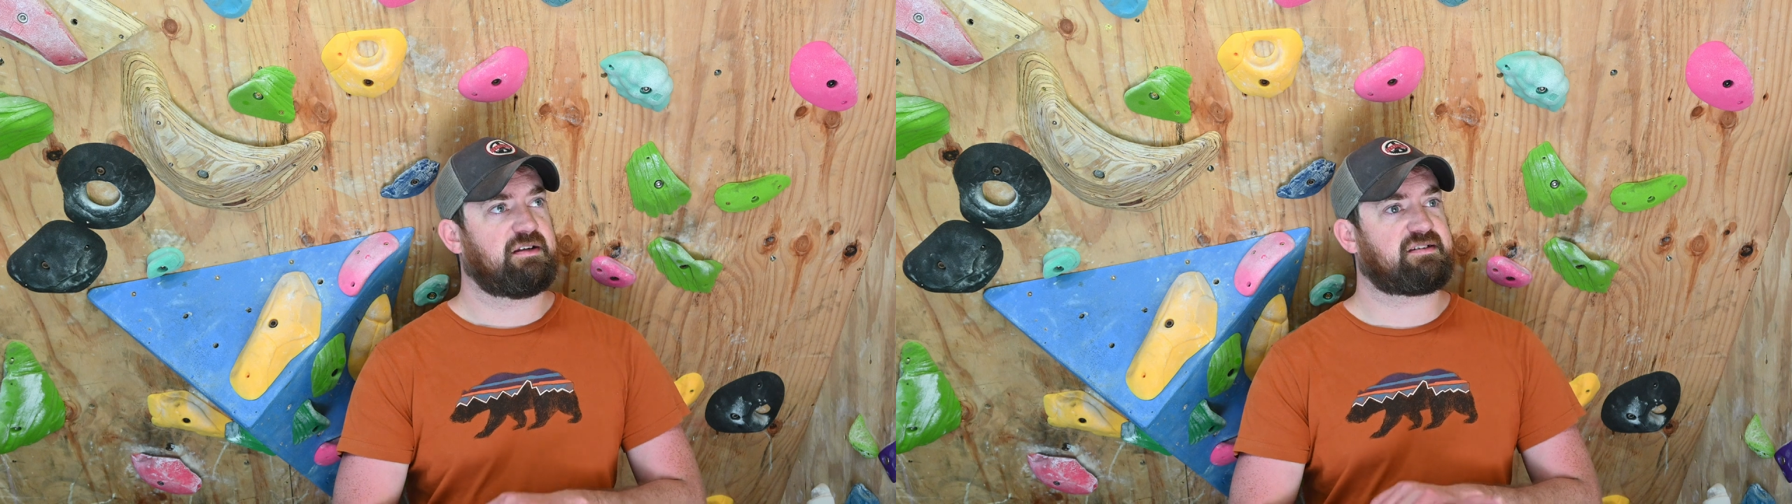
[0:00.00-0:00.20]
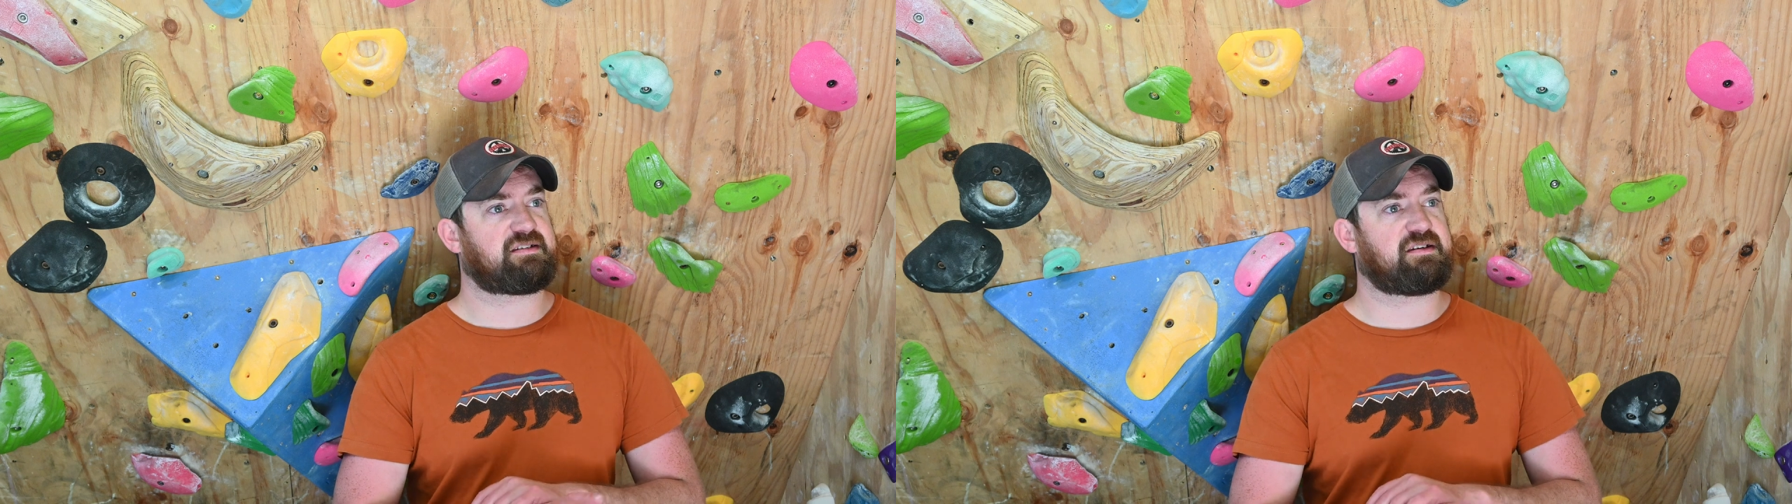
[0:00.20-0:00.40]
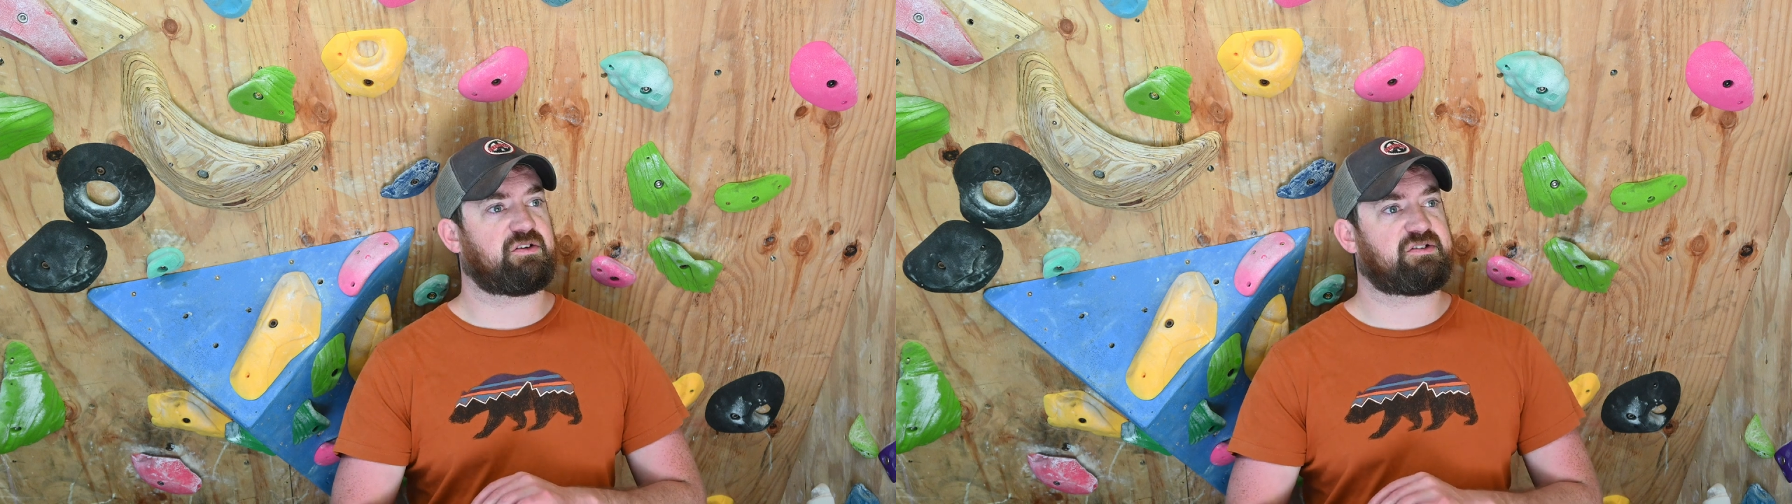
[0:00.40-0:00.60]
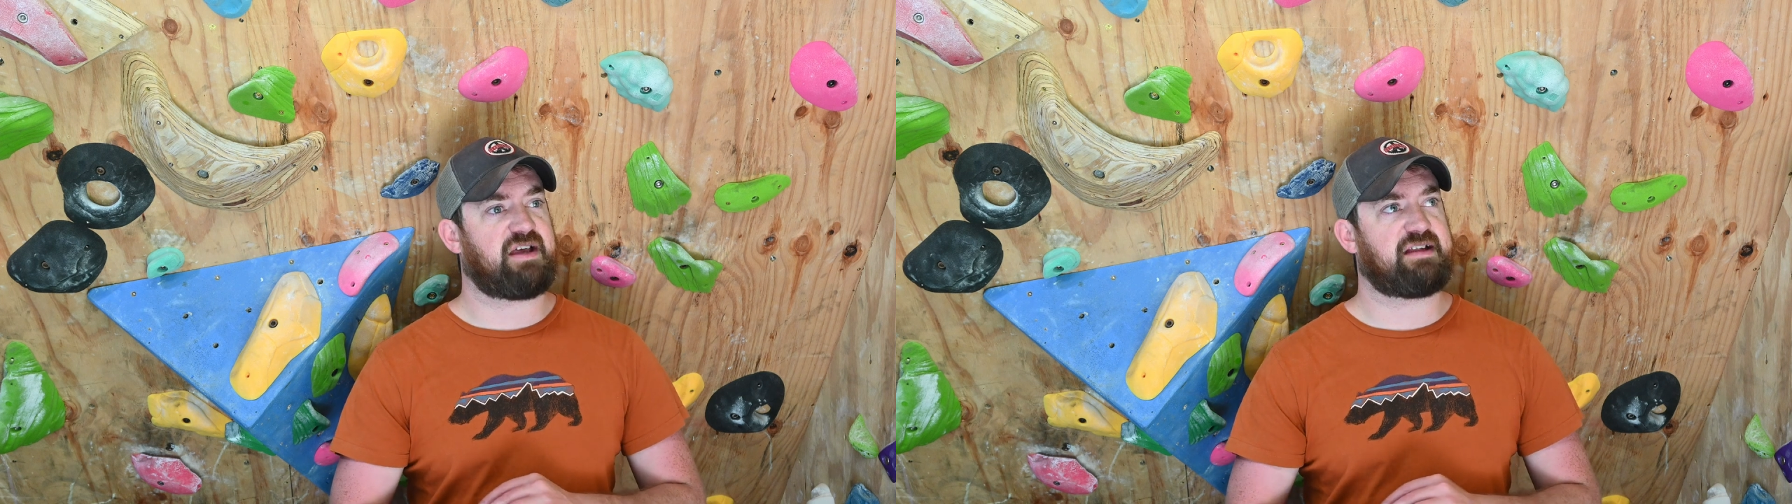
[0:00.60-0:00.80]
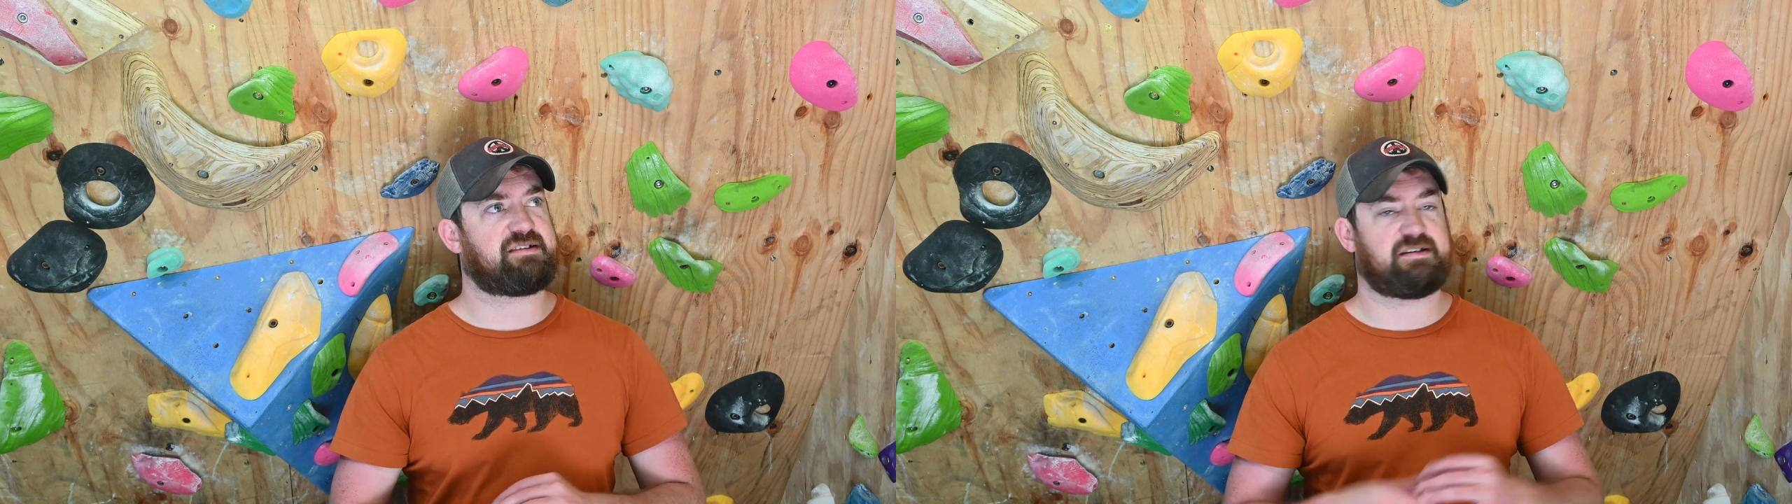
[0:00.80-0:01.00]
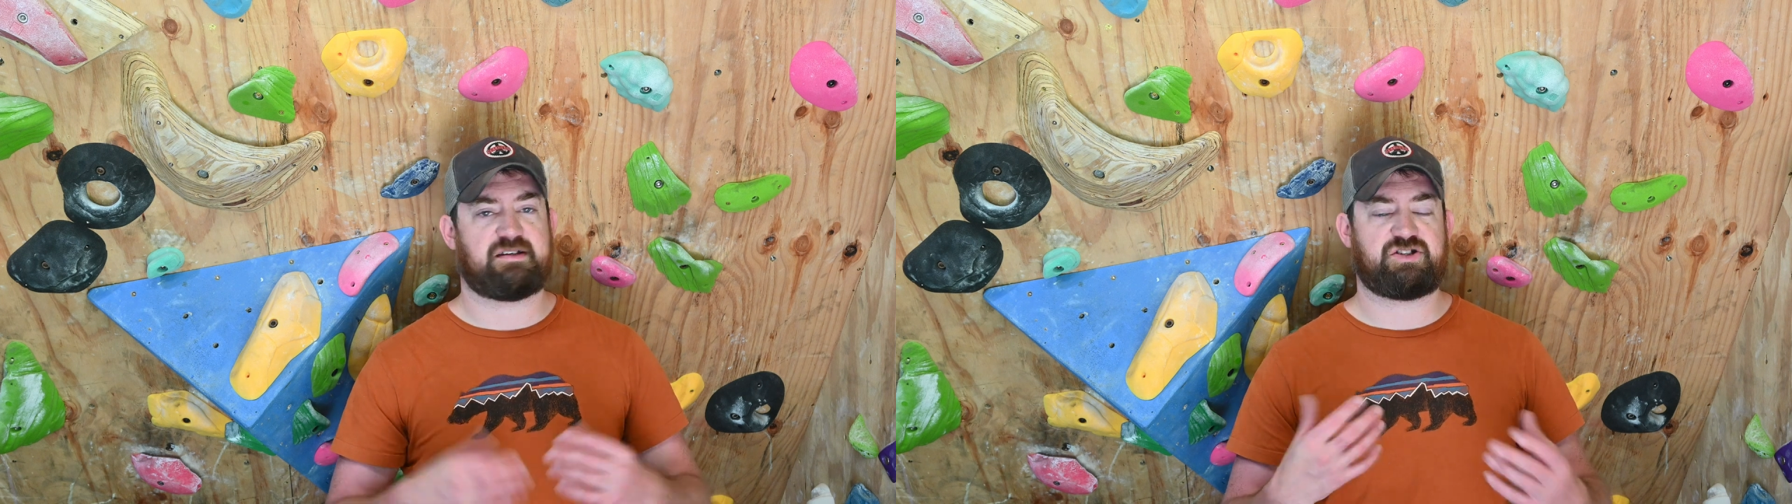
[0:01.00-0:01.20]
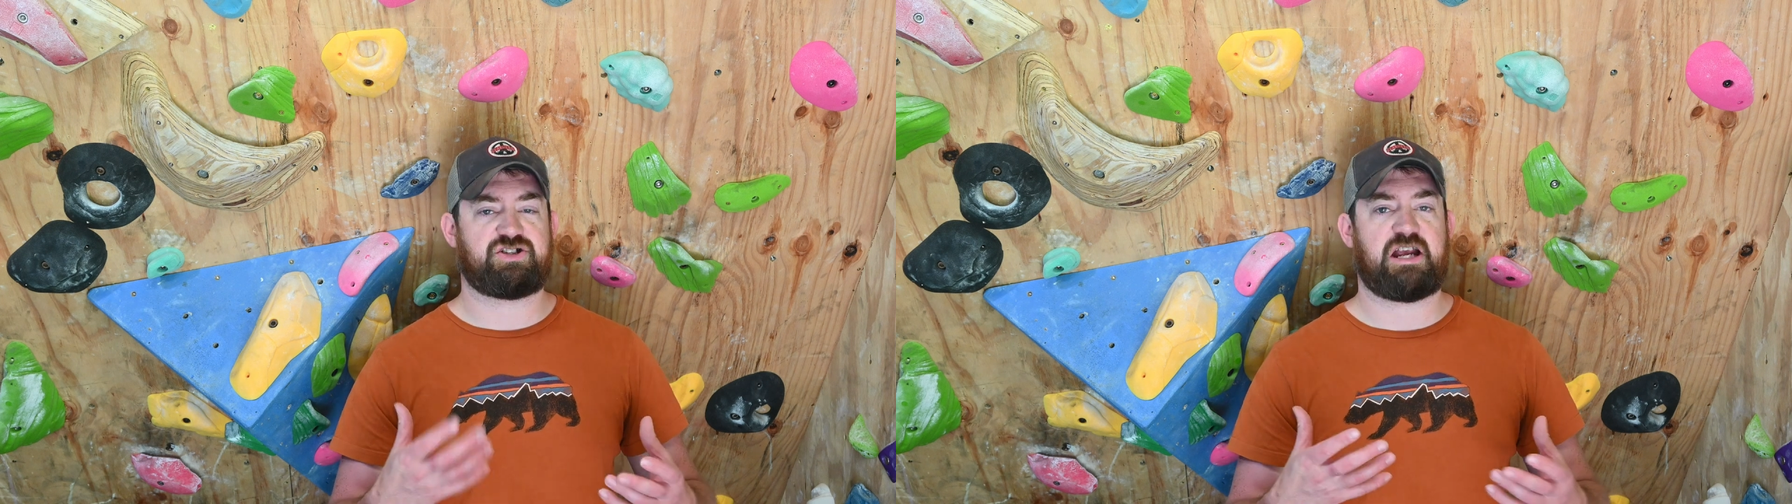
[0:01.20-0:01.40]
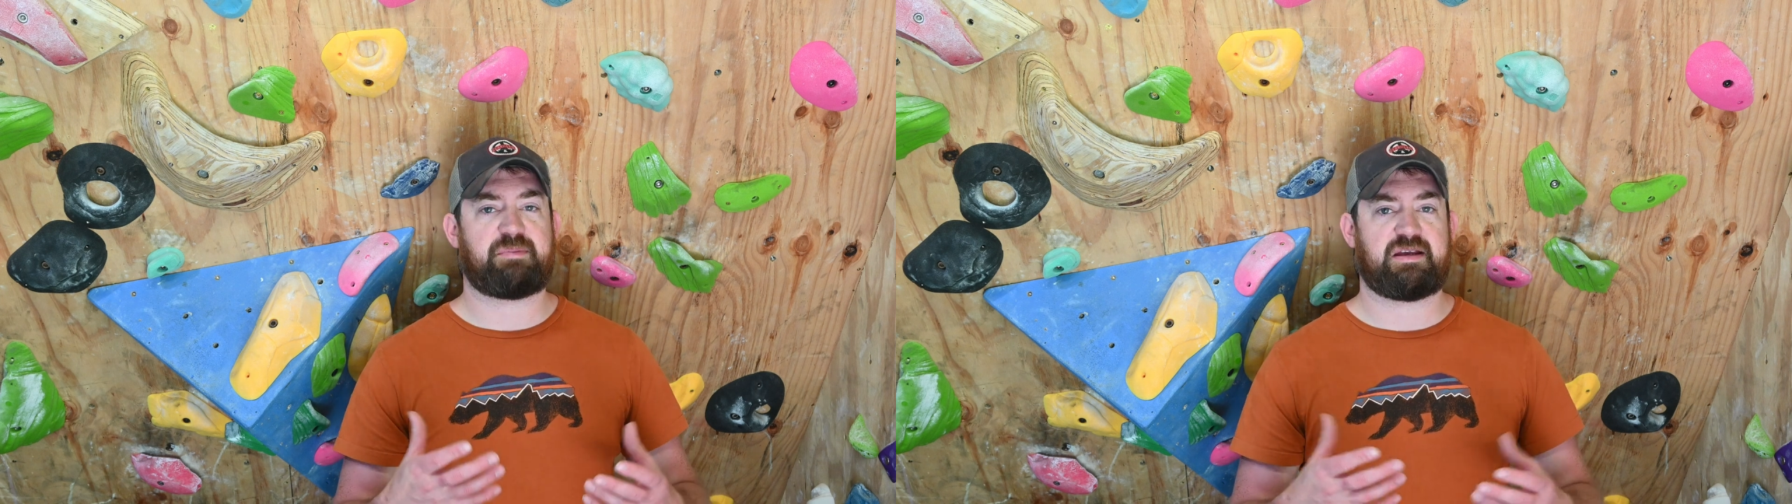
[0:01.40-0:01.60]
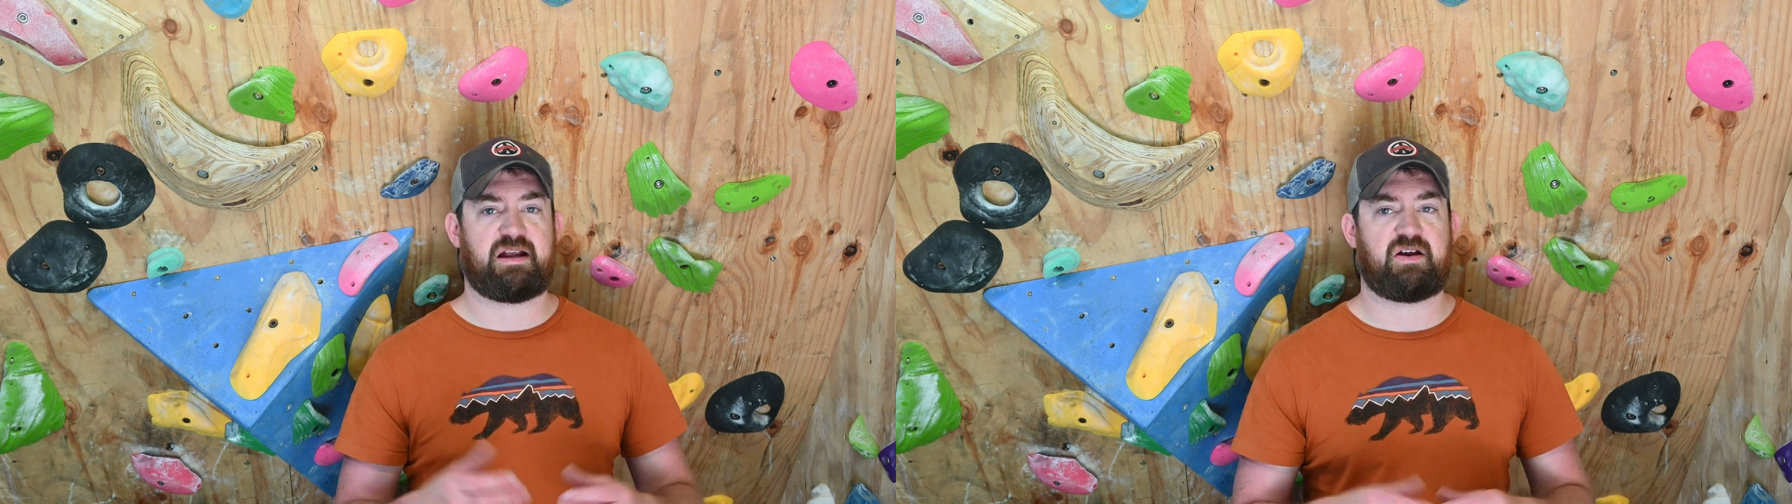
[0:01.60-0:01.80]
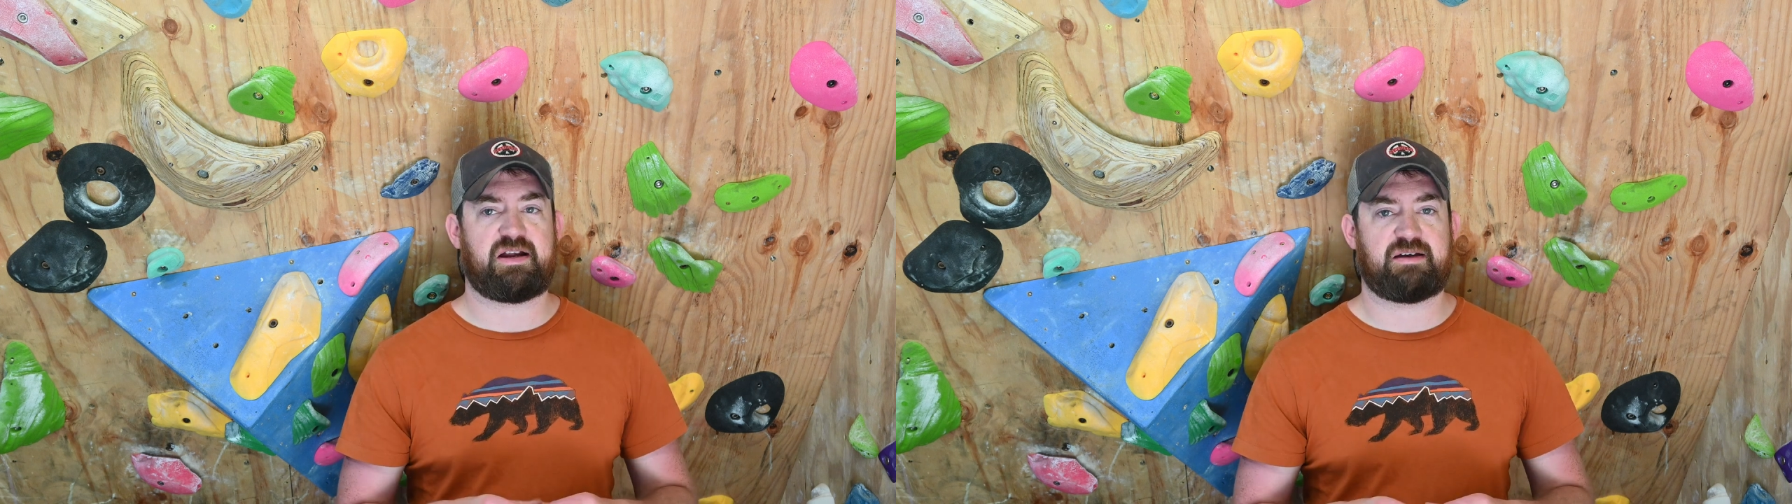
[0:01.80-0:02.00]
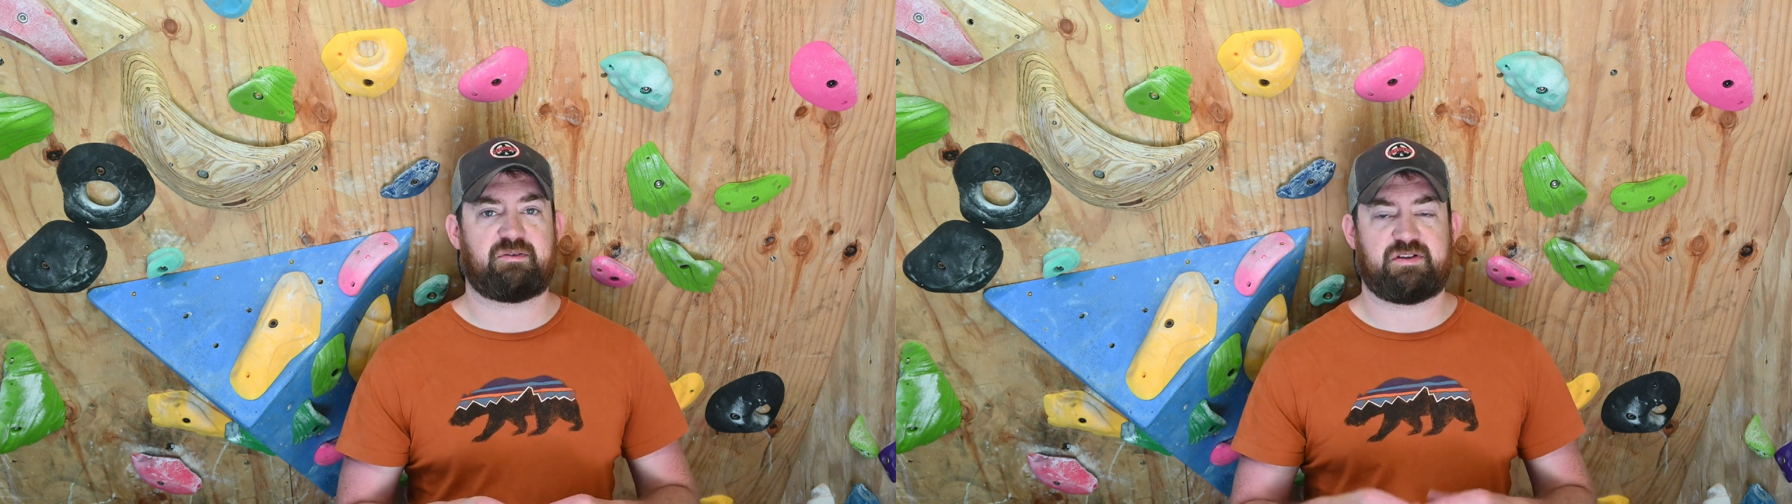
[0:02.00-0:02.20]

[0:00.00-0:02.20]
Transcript: skill sets into his shaping area